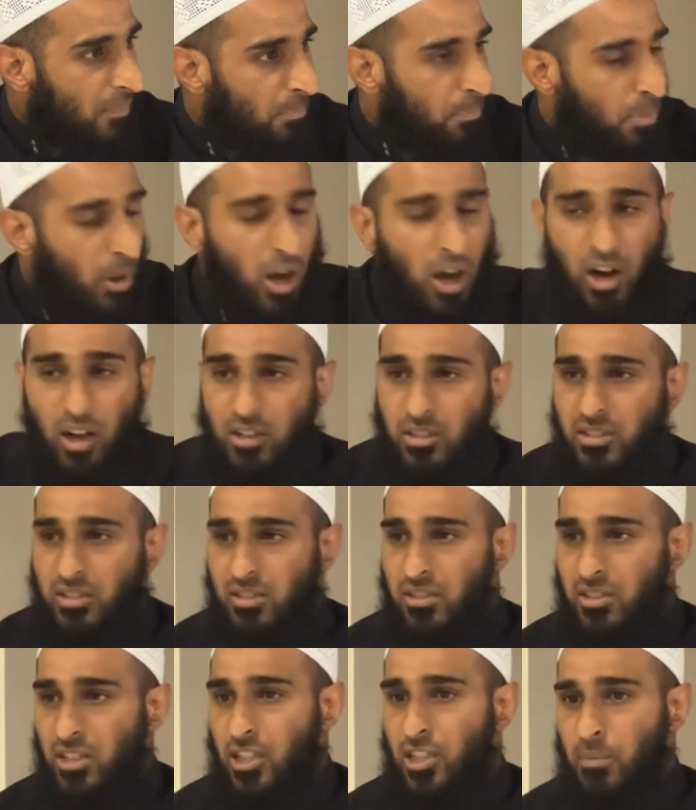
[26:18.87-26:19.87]
Parks,
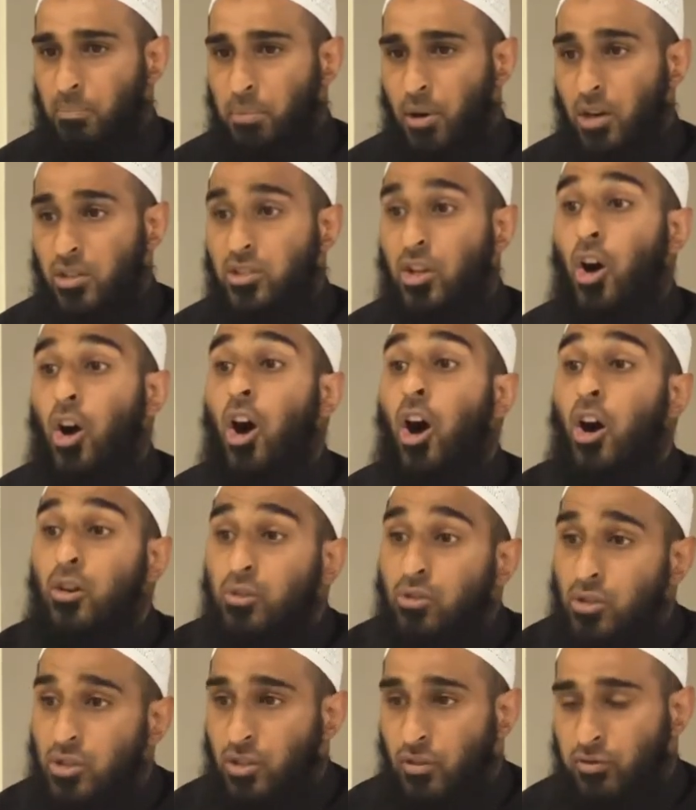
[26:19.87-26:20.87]
certain parks,
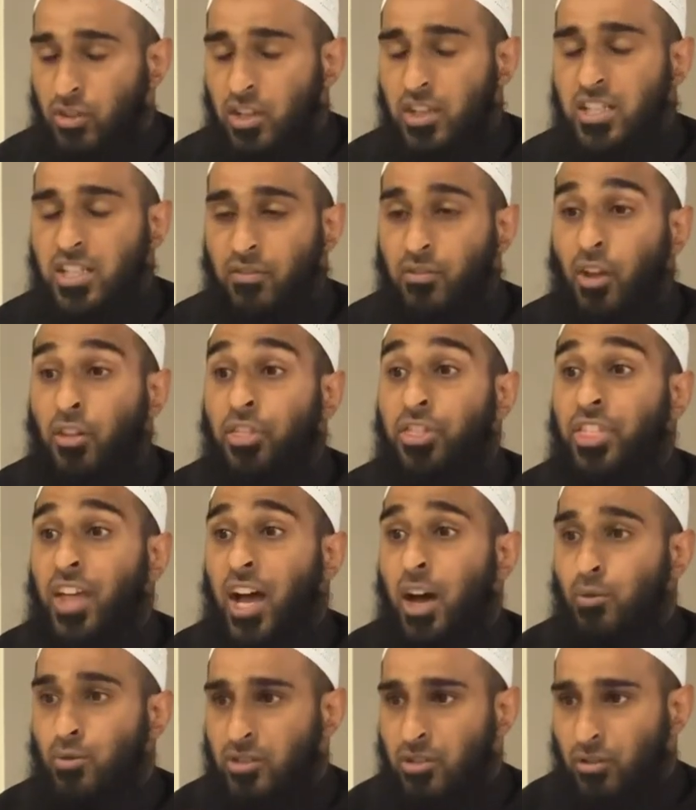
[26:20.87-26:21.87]
hundreds of trees, if not
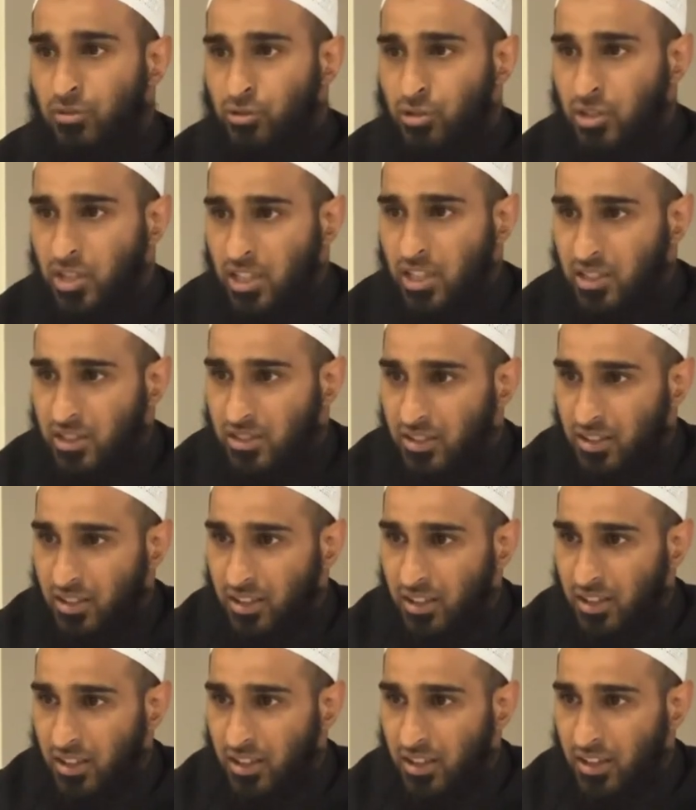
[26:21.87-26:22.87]
thousands of trees.
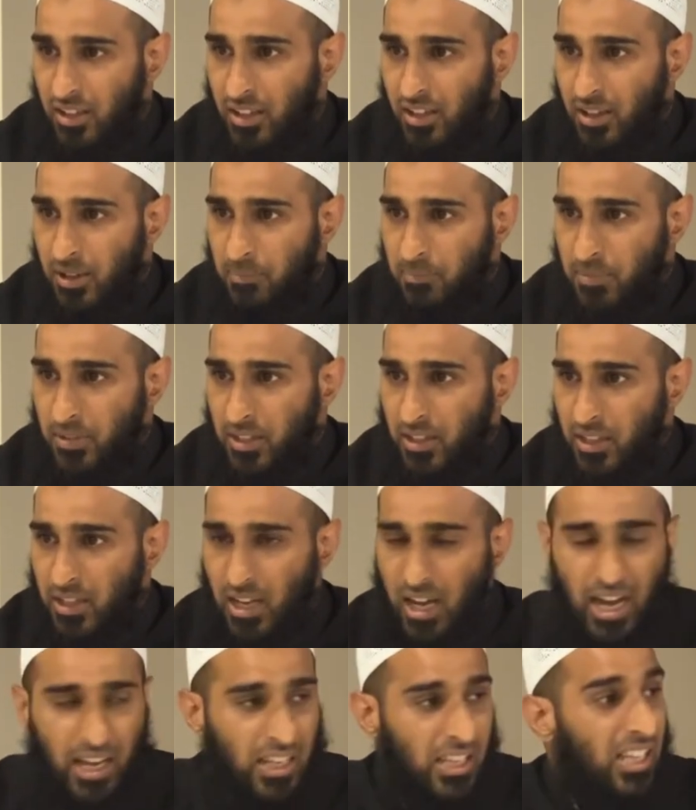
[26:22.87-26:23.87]

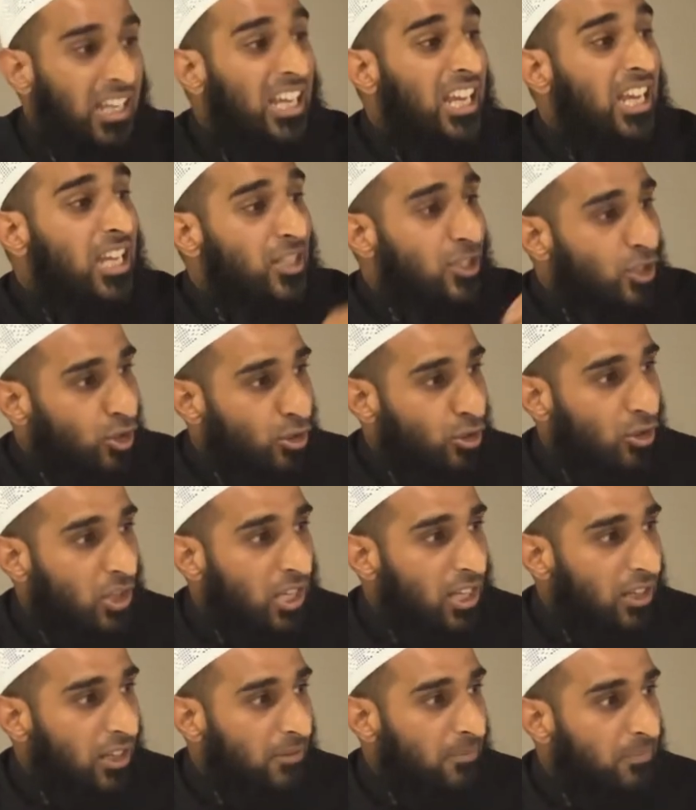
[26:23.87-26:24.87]
And each
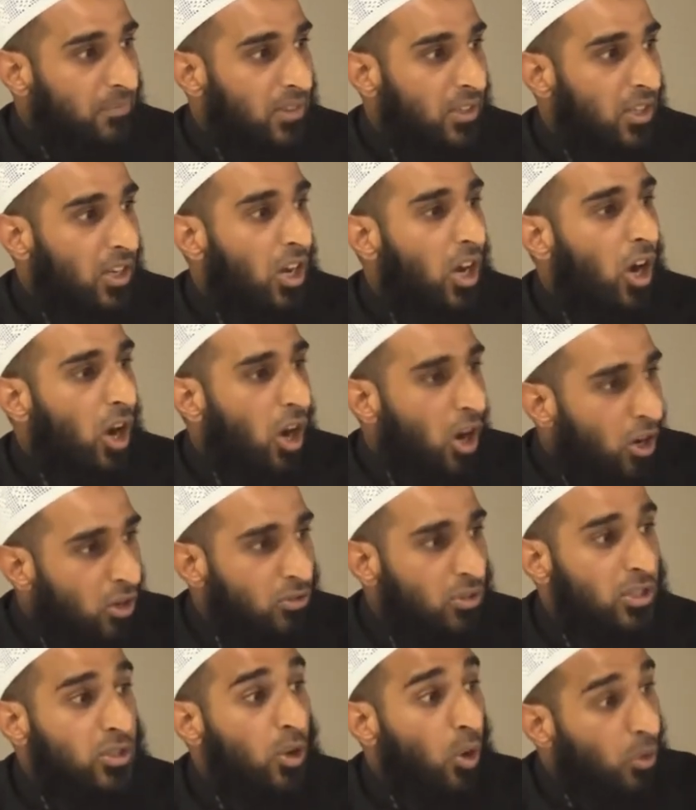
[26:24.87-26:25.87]
tree,
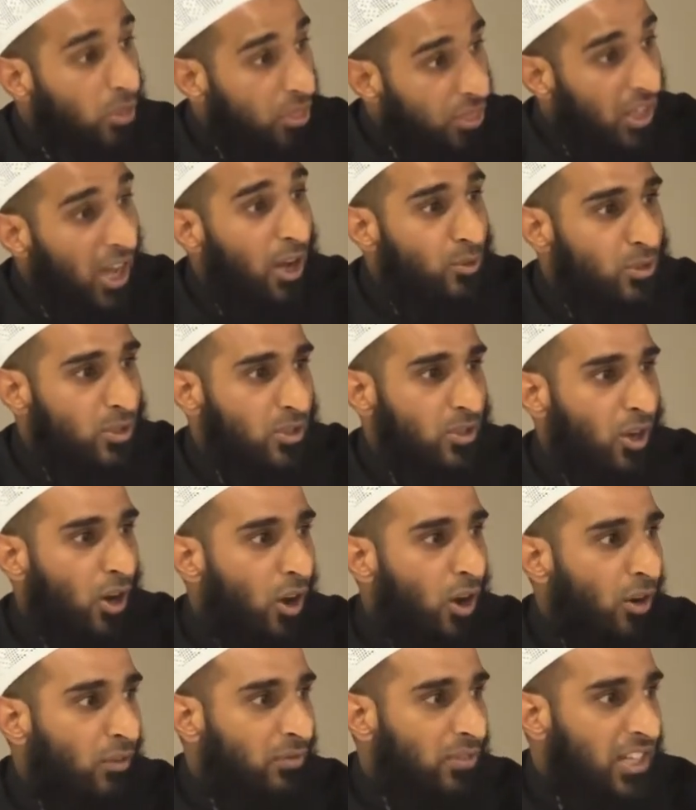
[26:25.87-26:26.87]
hundreds or thousands
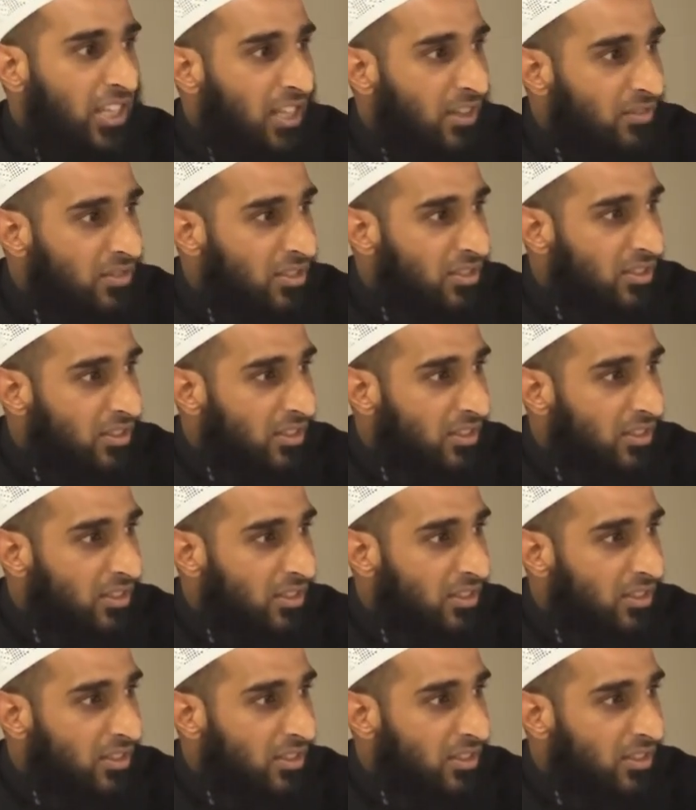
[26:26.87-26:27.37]
of leaves.